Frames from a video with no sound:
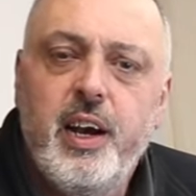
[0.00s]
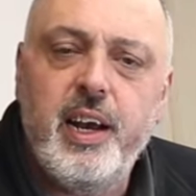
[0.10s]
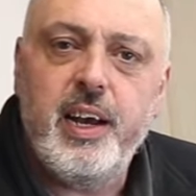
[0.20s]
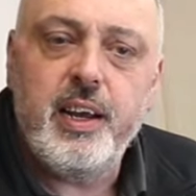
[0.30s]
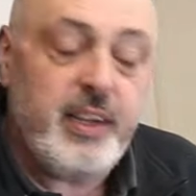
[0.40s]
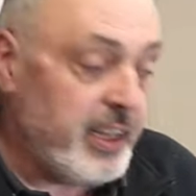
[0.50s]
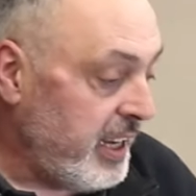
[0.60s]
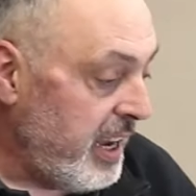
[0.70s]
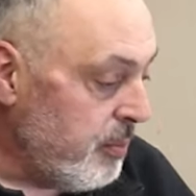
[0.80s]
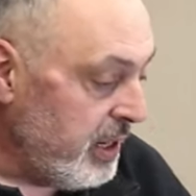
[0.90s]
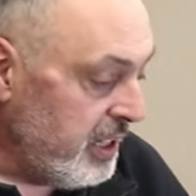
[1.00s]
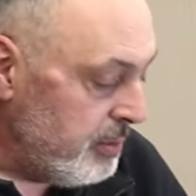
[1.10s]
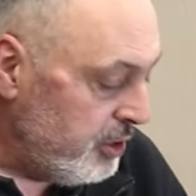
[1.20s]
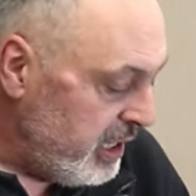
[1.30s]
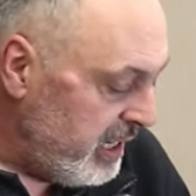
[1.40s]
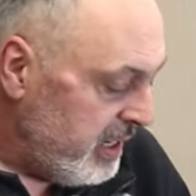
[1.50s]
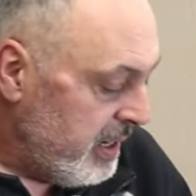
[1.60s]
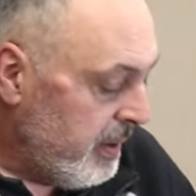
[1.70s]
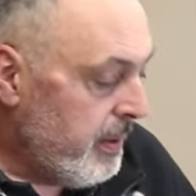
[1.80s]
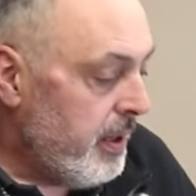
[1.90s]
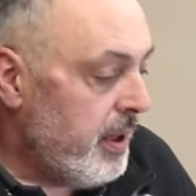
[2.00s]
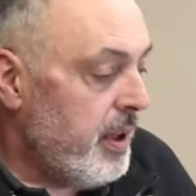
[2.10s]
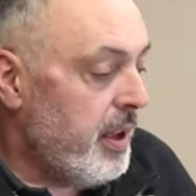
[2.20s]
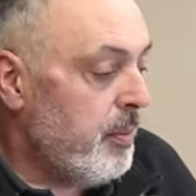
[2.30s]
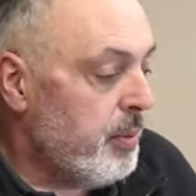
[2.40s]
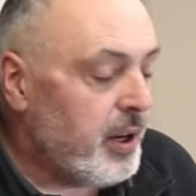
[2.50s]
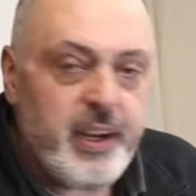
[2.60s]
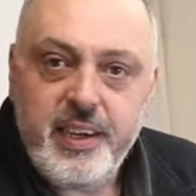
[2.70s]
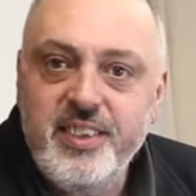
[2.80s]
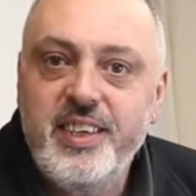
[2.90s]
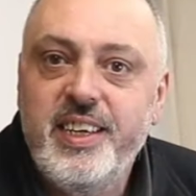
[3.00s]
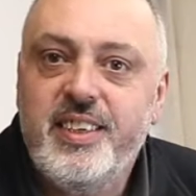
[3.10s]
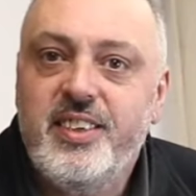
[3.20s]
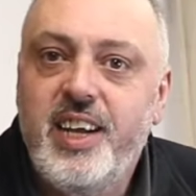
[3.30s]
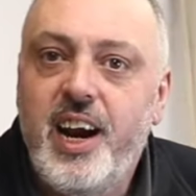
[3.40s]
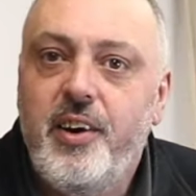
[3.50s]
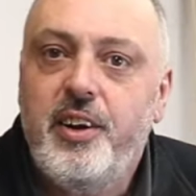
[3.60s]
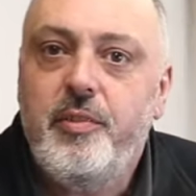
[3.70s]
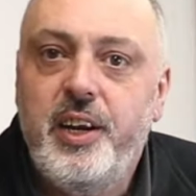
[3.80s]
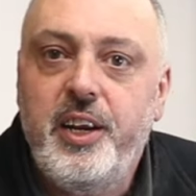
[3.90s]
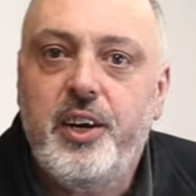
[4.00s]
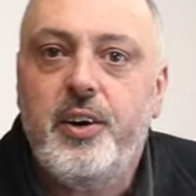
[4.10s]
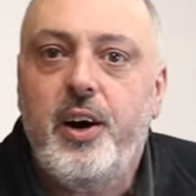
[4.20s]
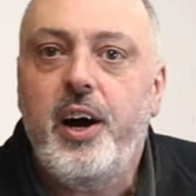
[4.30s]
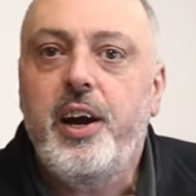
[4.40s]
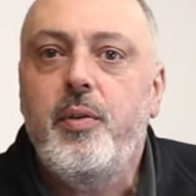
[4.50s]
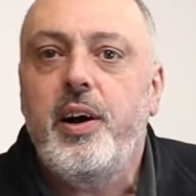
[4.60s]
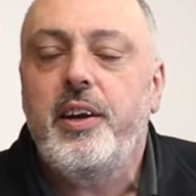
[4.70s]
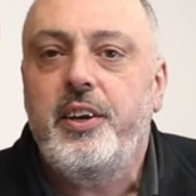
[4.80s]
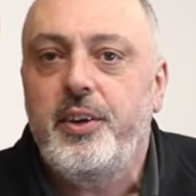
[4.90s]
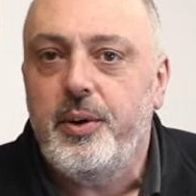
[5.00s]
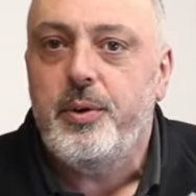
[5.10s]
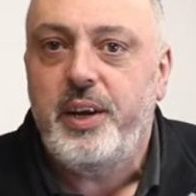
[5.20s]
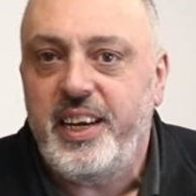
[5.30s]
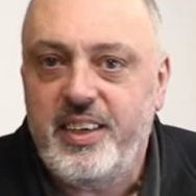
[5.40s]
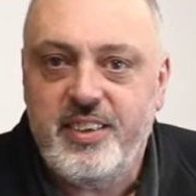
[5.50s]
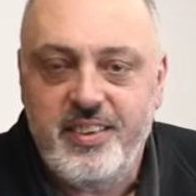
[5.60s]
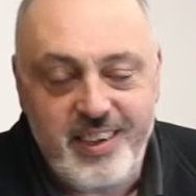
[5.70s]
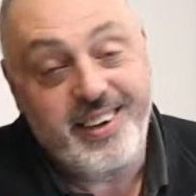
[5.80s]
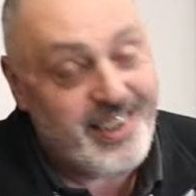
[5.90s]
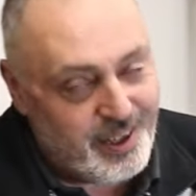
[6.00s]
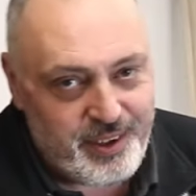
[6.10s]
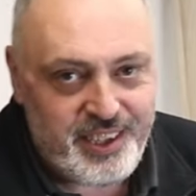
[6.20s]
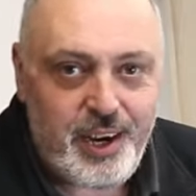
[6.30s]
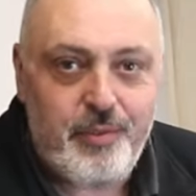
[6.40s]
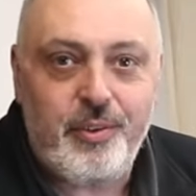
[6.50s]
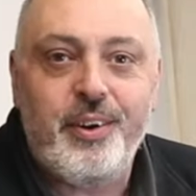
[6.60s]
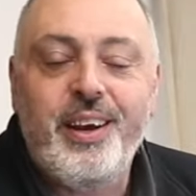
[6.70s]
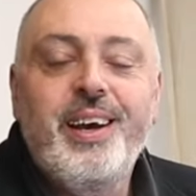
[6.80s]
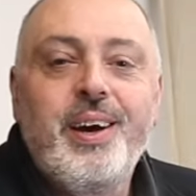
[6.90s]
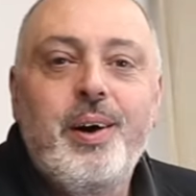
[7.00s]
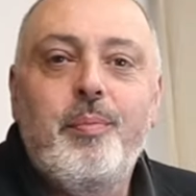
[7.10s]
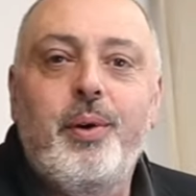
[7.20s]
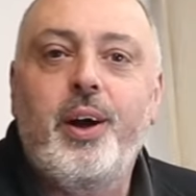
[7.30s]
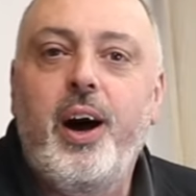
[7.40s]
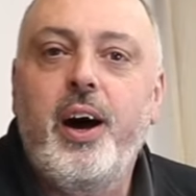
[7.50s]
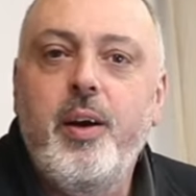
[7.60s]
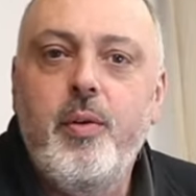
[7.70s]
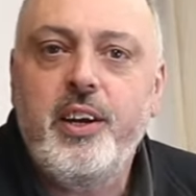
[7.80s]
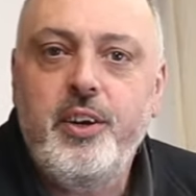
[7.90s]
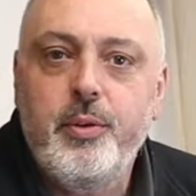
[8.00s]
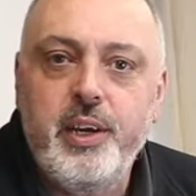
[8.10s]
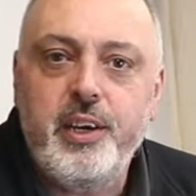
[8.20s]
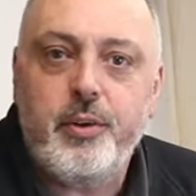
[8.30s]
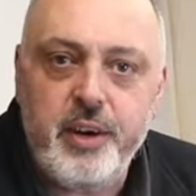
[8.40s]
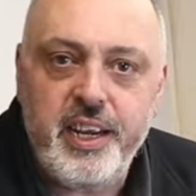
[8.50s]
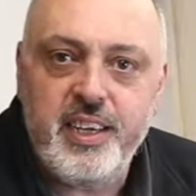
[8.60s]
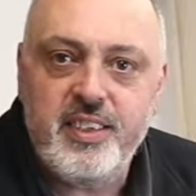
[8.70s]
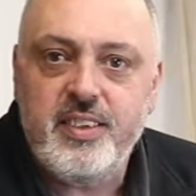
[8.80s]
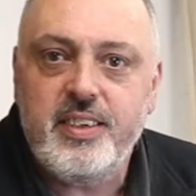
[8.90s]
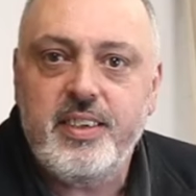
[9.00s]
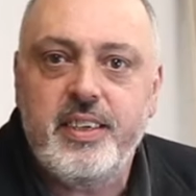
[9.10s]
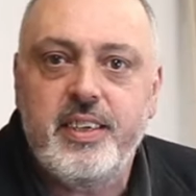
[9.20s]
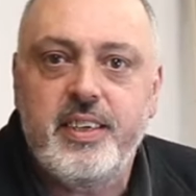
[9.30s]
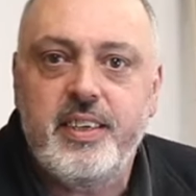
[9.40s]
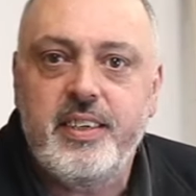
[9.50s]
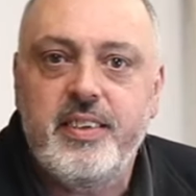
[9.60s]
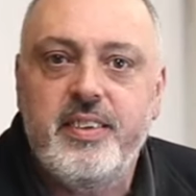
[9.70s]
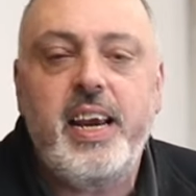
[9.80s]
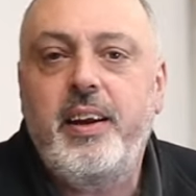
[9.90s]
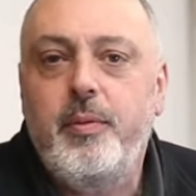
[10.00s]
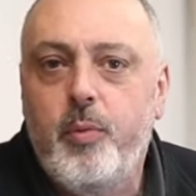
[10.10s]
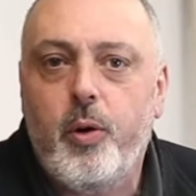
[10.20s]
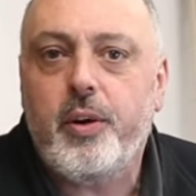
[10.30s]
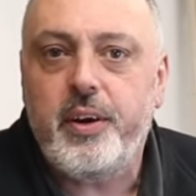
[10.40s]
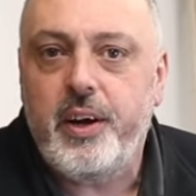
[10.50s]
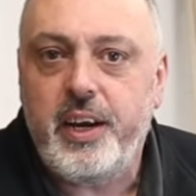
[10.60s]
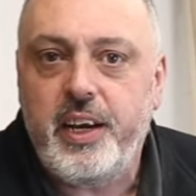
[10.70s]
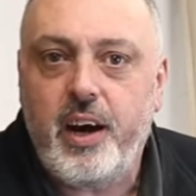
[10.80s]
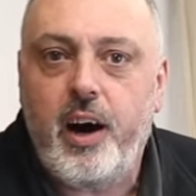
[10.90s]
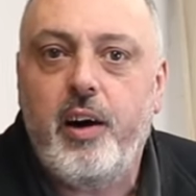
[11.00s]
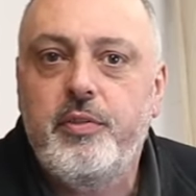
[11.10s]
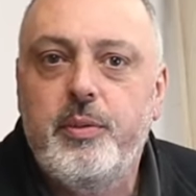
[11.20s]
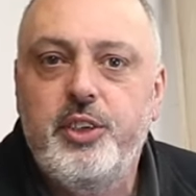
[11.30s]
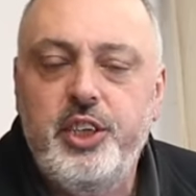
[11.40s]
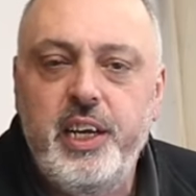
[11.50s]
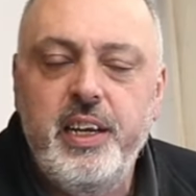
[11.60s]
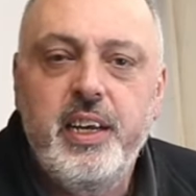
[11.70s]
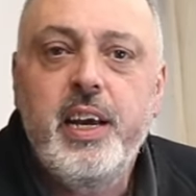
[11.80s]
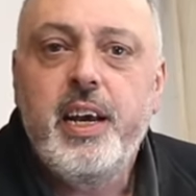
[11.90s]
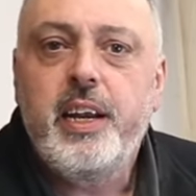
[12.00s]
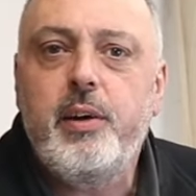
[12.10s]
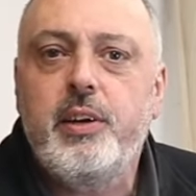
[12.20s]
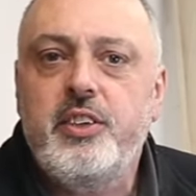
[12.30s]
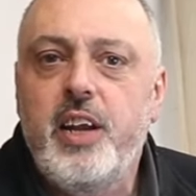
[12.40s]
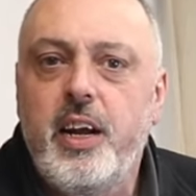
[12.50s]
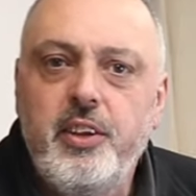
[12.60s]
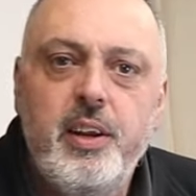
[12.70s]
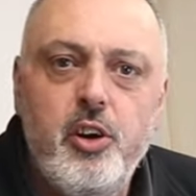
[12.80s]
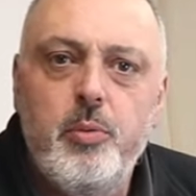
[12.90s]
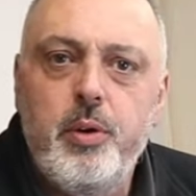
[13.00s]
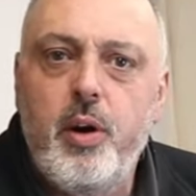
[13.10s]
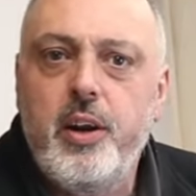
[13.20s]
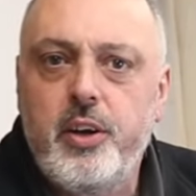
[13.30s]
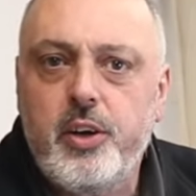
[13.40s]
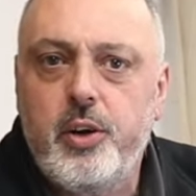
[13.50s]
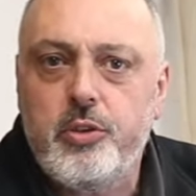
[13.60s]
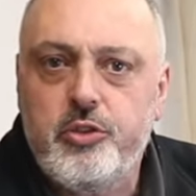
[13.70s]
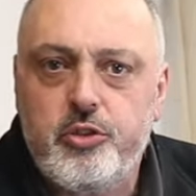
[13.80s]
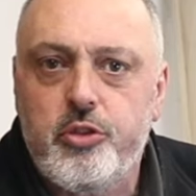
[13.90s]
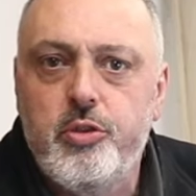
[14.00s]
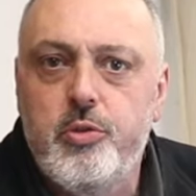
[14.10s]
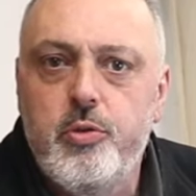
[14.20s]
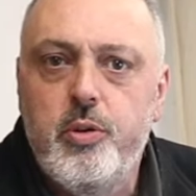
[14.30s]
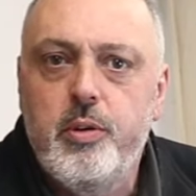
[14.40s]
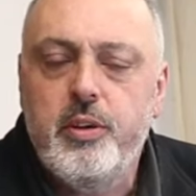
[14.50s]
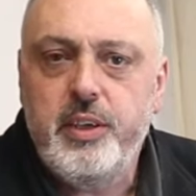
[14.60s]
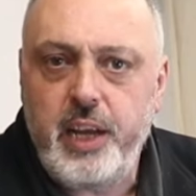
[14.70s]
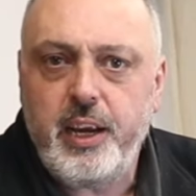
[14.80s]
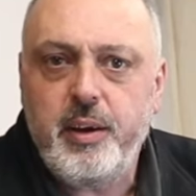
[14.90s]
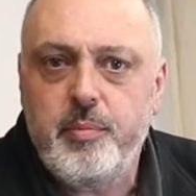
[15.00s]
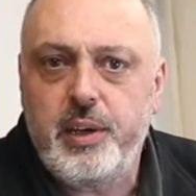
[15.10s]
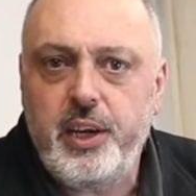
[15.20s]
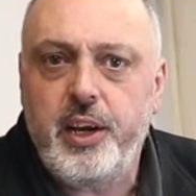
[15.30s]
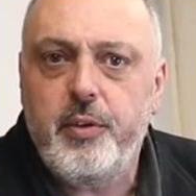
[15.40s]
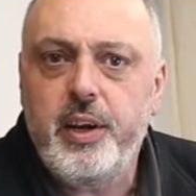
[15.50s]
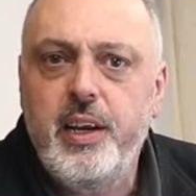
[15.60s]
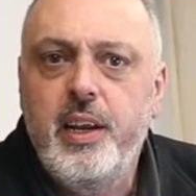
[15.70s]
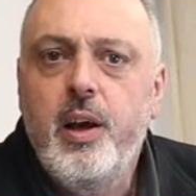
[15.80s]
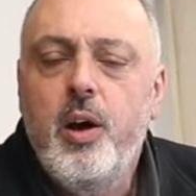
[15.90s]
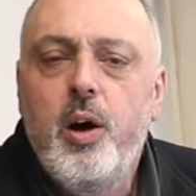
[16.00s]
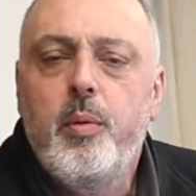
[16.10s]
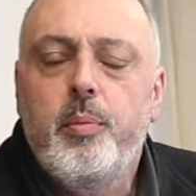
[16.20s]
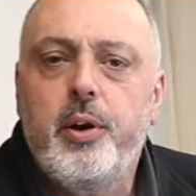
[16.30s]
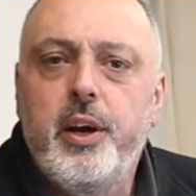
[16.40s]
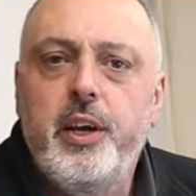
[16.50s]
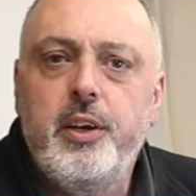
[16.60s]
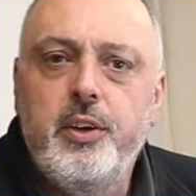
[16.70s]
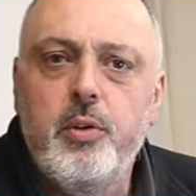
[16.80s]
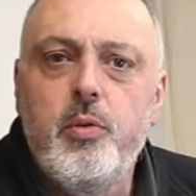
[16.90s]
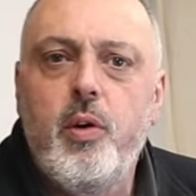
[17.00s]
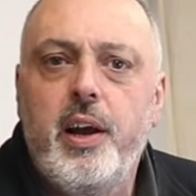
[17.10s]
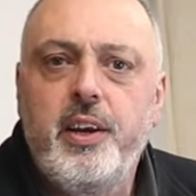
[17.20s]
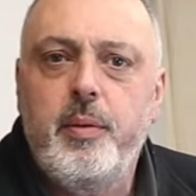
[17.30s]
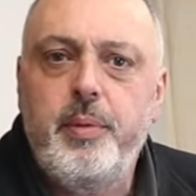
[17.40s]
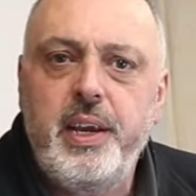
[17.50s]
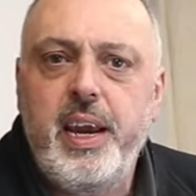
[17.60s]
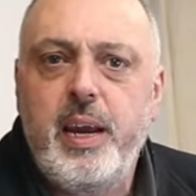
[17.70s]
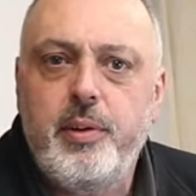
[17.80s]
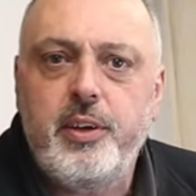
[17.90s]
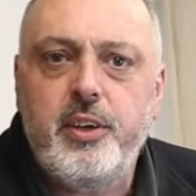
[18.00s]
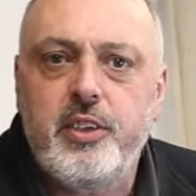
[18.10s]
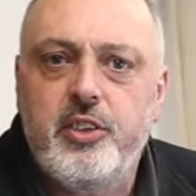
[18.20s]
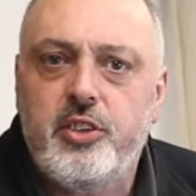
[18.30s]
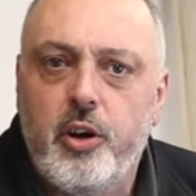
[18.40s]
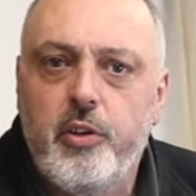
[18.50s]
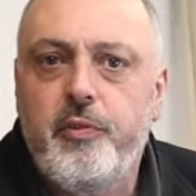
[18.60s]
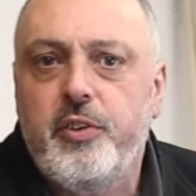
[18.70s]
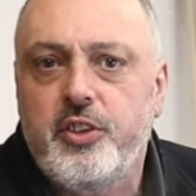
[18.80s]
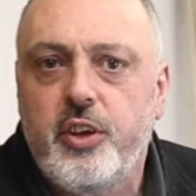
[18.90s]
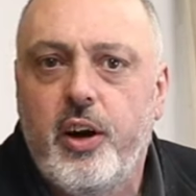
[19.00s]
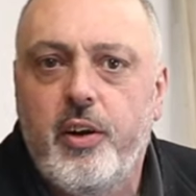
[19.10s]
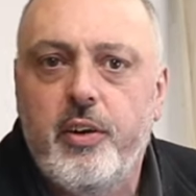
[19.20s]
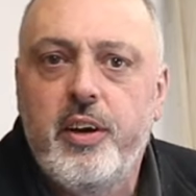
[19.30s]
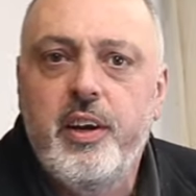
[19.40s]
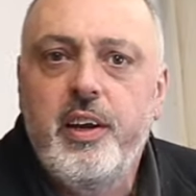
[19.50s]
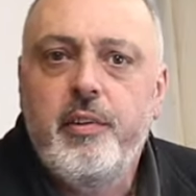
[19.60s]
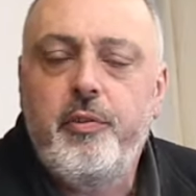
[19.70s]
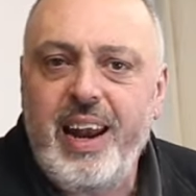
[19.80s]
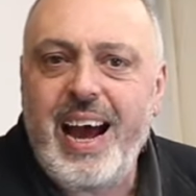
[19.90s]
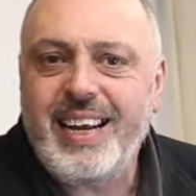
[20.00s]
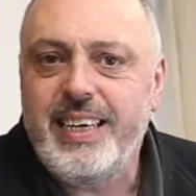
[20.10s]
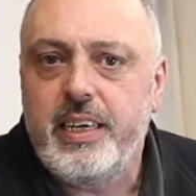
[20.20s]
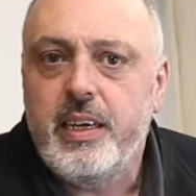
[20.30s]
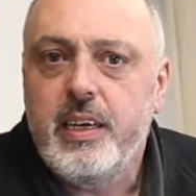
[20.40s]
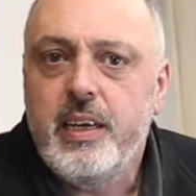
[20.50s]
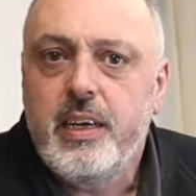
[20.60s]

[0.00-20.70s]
that came with the machine. But like I said at the start of the video, I want to do things a little bit different. But I want to increase the Z working height of the machine. Now, it's not that I'm going to be wanting to cut through thick material, but I do want to be able to surface or flatten